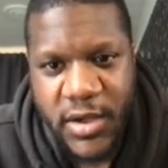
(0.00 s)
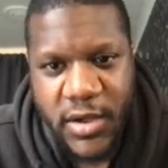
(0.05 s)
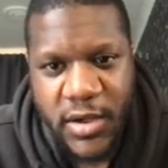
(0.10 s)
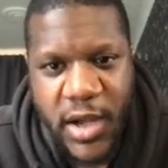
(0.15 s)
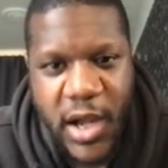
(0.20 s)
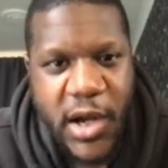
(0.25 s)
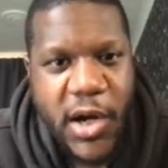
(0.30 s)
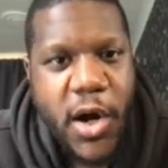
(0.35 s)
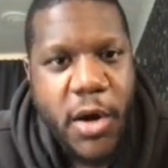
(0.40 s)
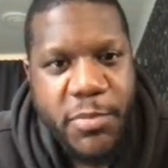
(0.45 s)

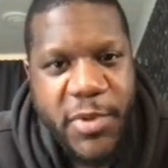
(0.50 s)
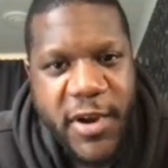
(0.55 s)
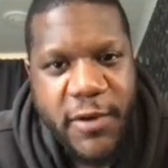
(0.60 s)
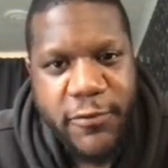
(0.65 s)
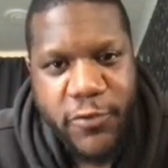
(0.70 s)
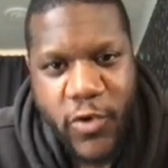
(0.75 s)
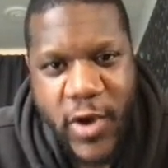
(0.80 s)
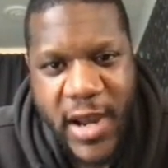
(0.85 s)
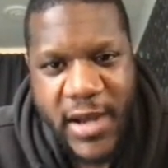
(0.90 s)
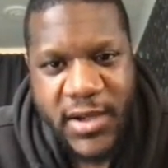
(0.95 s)
a copy
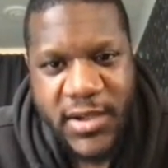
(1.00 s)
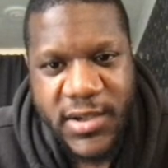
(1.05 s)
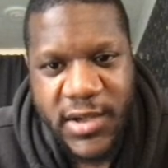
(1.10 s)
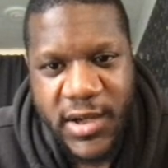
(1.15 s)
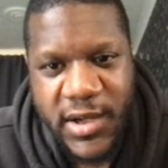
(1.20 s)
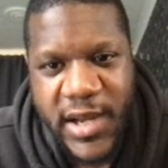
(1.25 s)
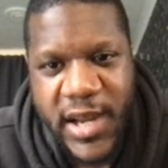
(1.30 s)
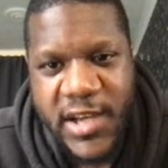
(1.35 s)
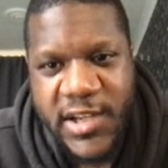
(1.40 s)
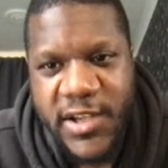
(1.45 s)
of Rex,
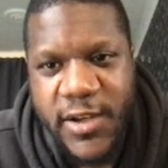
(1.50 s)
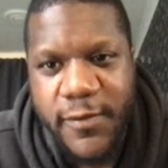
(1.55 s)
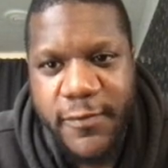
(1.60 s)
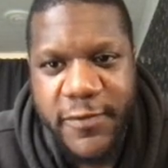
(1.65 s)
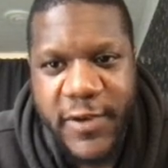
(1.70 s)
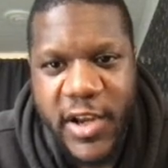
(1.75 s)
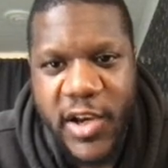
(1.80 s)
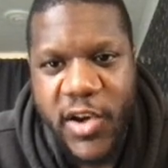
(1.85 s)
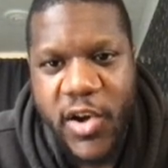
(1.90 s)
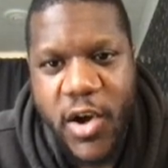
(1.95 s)
okay?
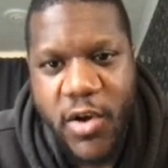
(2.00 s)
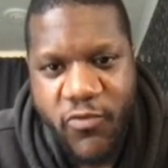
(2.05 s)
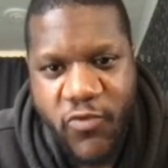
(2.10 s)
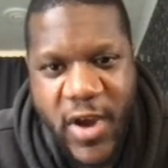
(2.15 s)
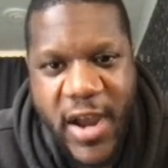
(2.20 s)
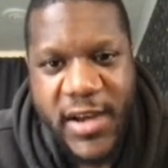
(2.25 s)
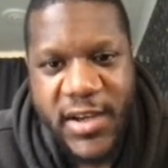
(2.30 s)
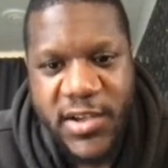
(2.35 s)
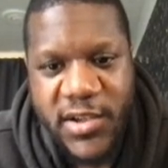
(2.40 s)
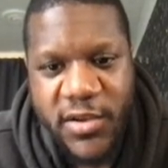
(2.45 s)
Something like
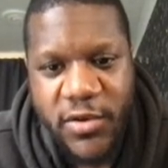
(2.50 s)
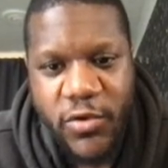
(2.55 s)
Rex